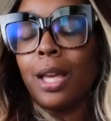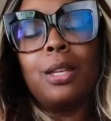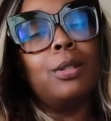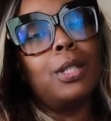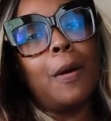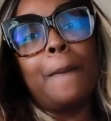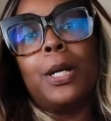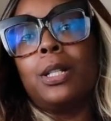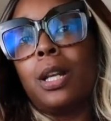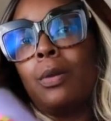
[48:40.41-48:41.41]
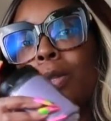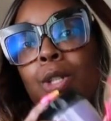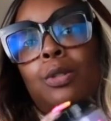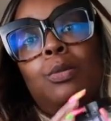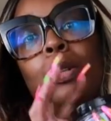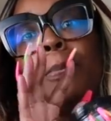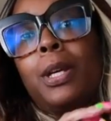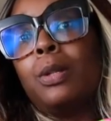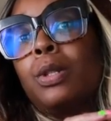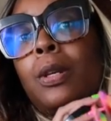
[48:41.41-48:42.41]
Thank you so much. I wish you the
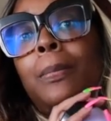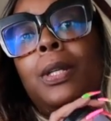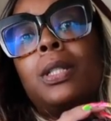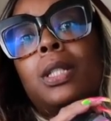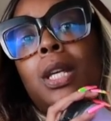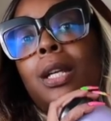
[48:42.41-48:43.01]
best with your business.